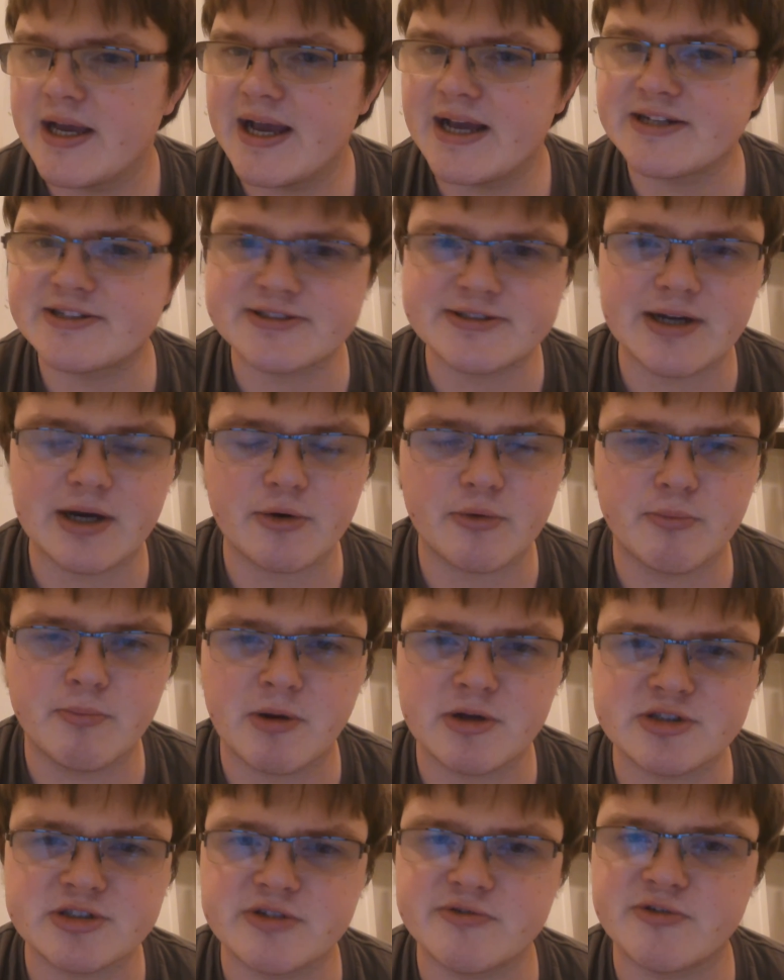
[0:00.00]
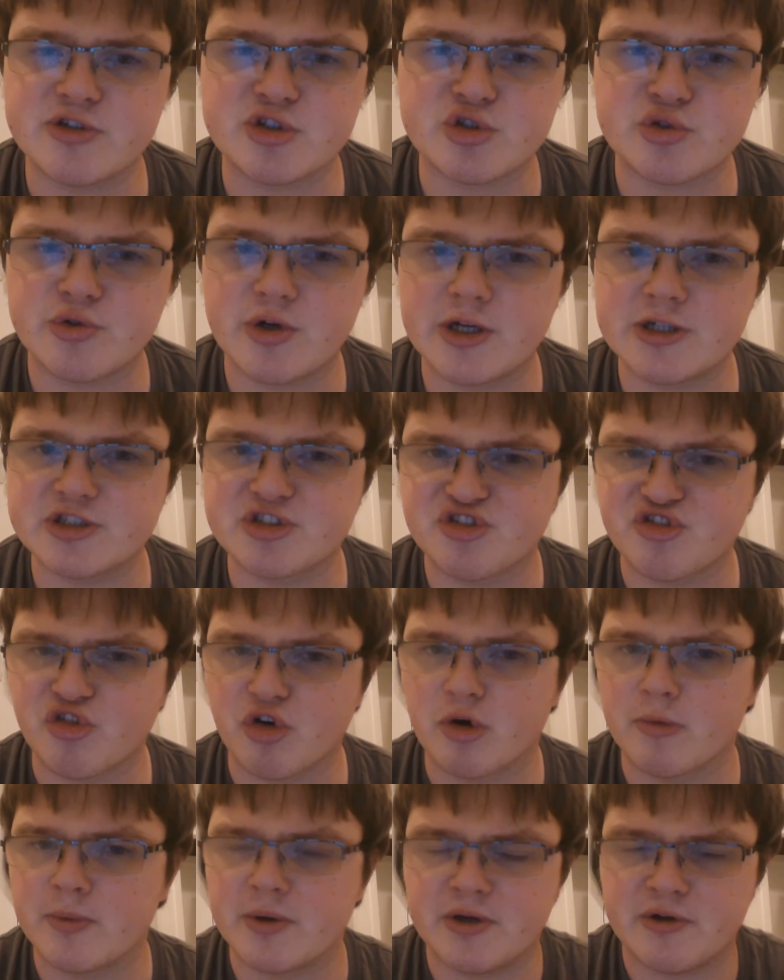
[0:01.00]
it's not much of a
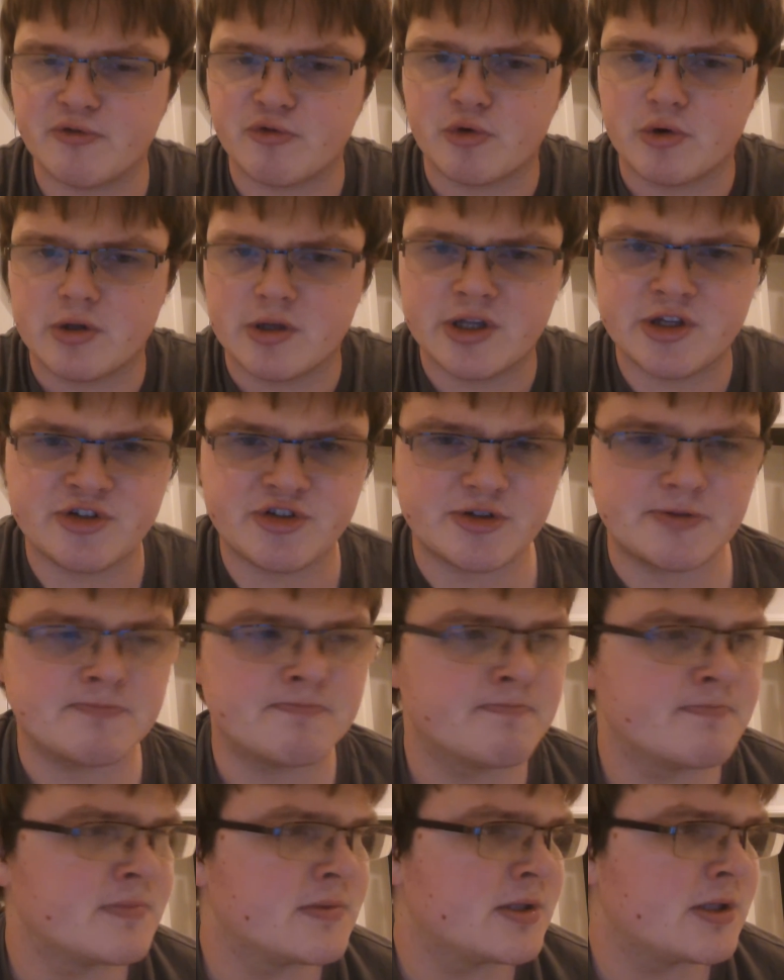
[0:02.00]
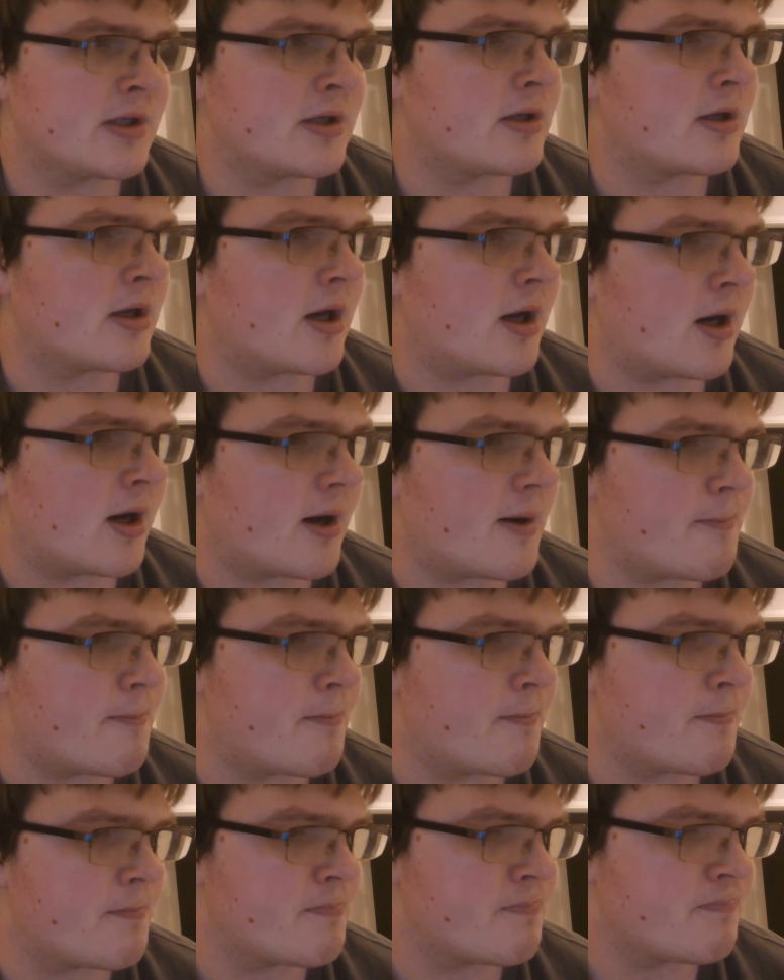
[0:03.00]
transformative religion.
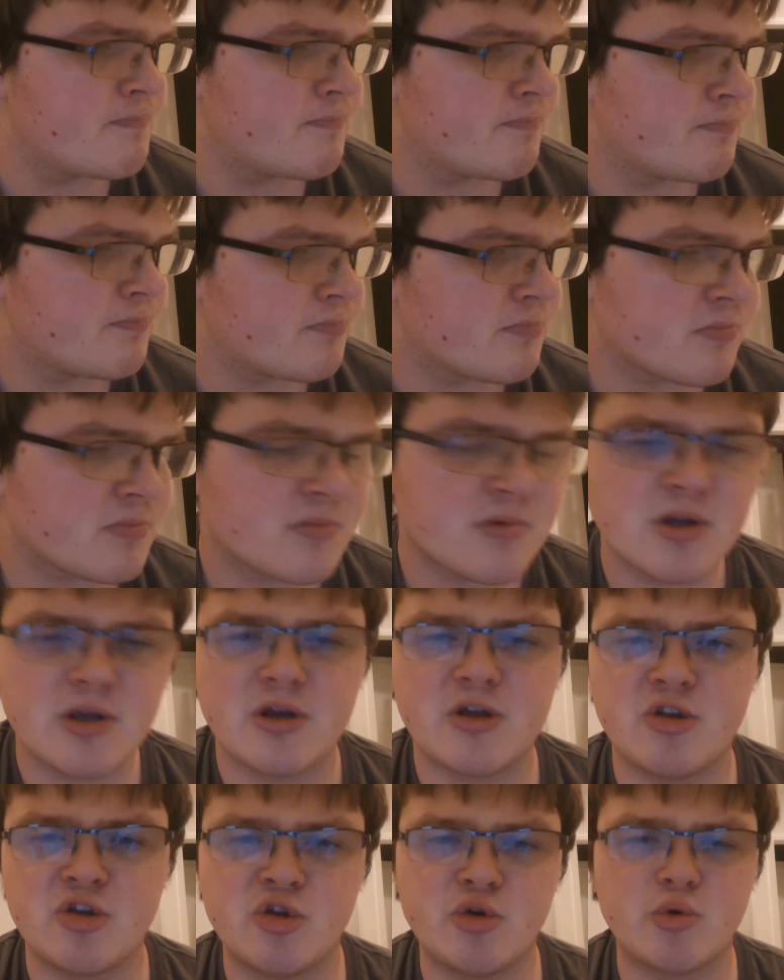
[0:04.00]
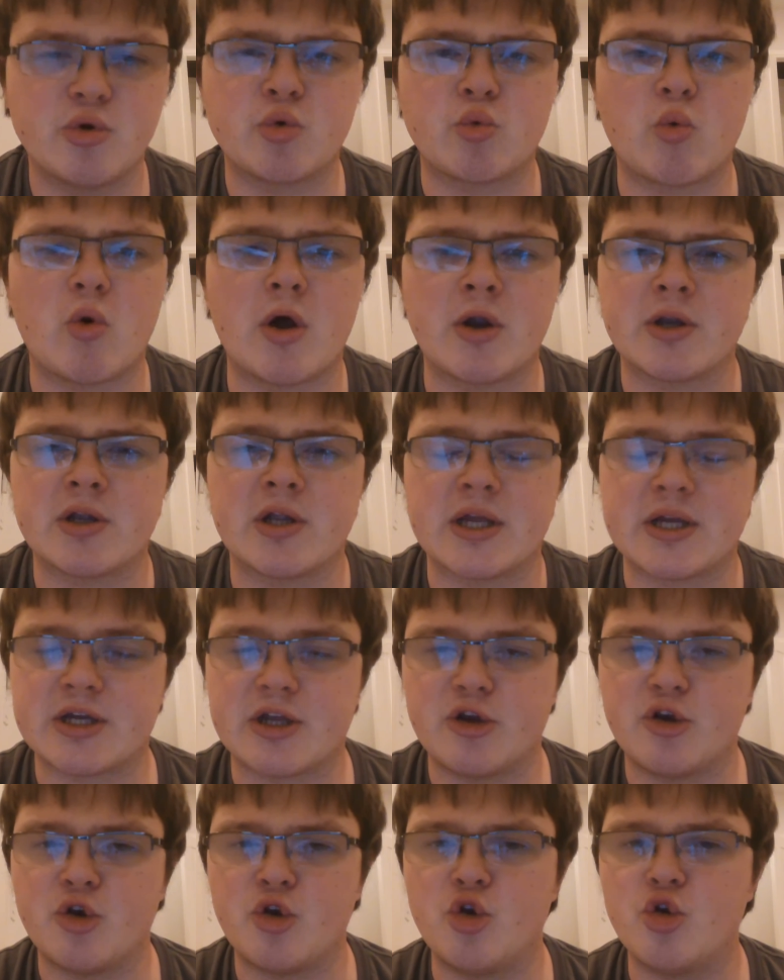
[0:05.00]
You would want like a
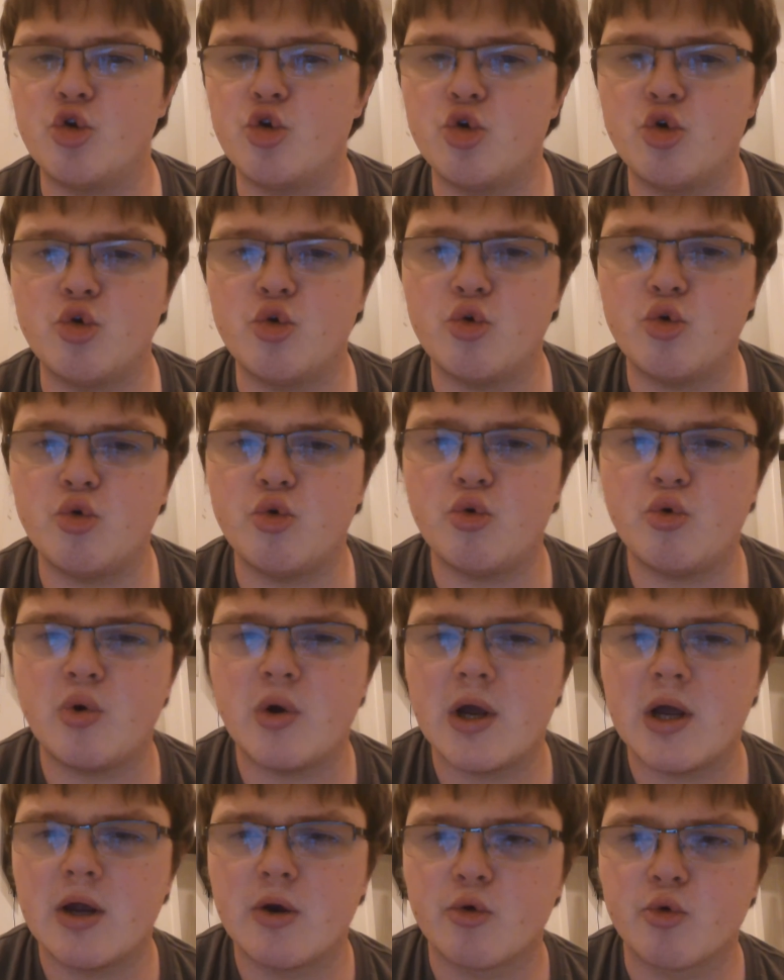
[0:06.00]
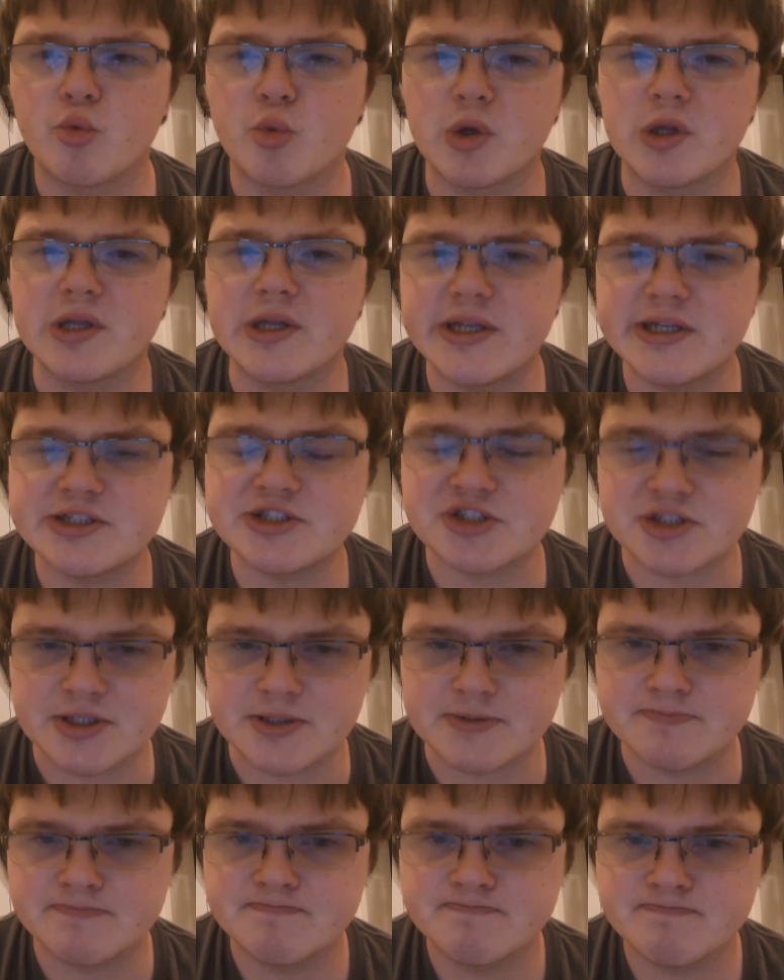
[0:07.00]
new
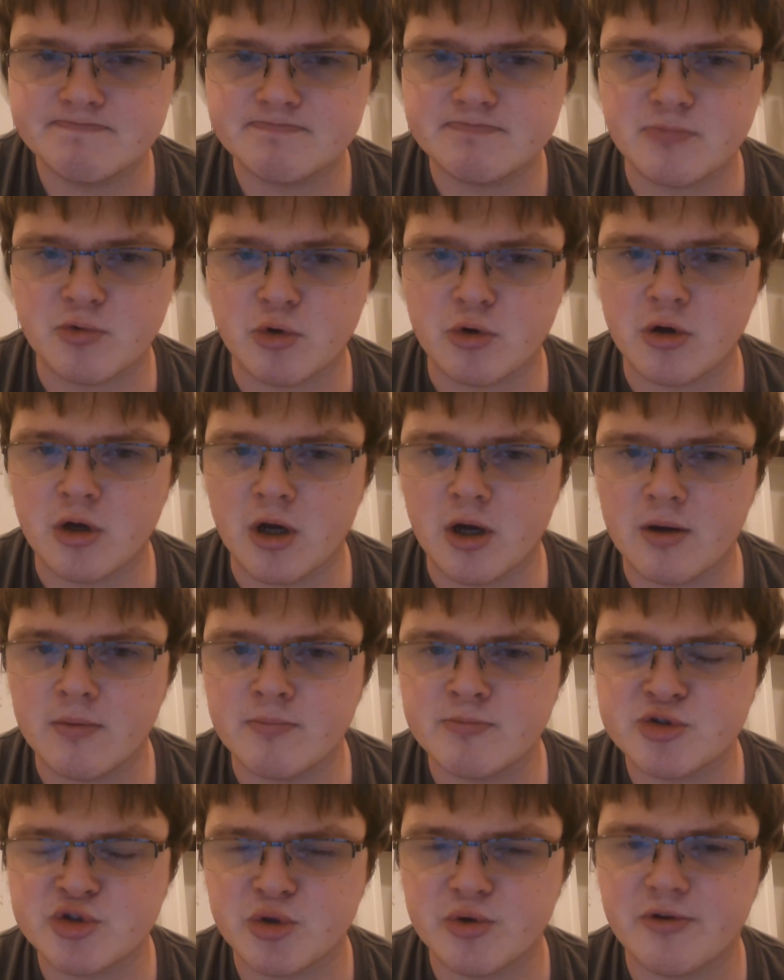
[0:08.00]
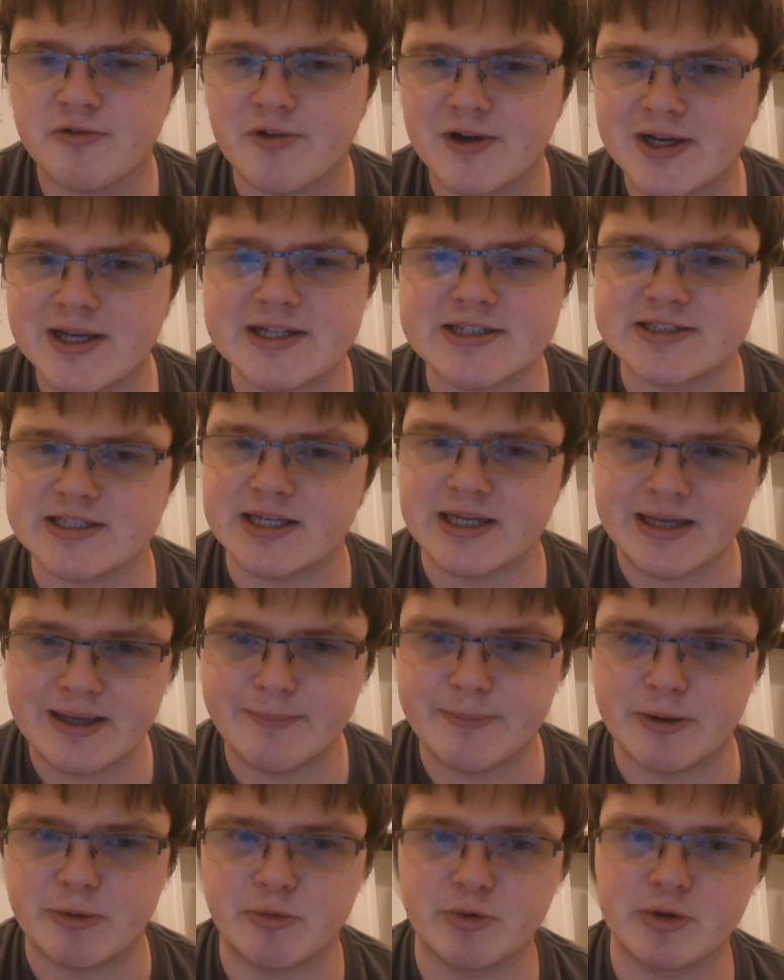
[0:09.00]
religion, sort of, I guess, a
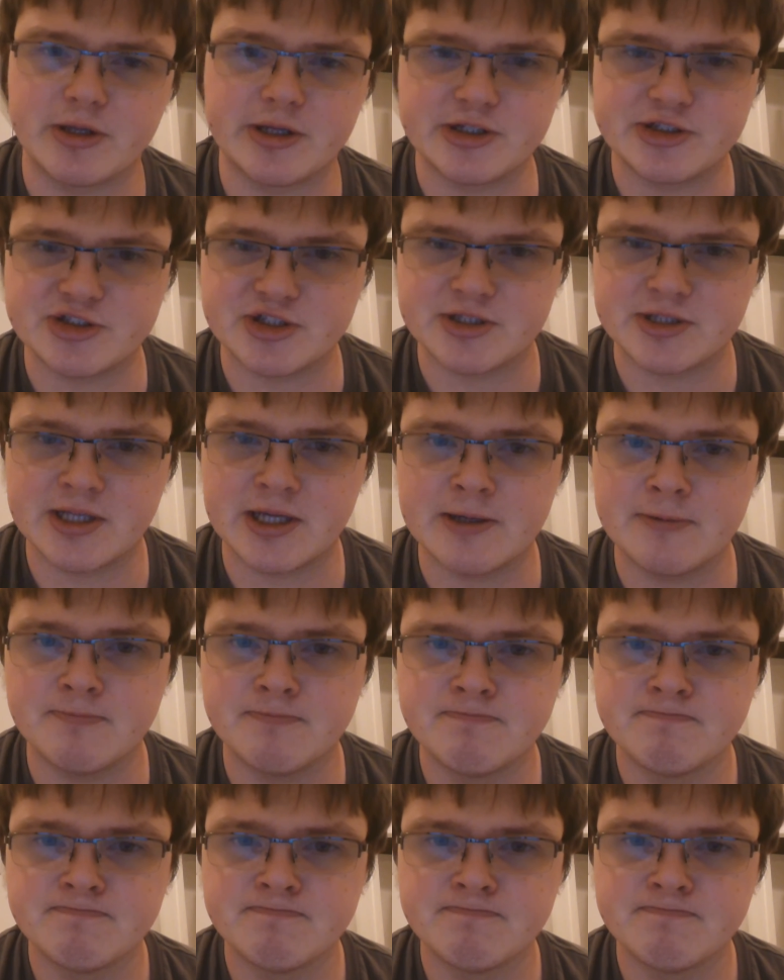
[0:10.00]
hippie religion that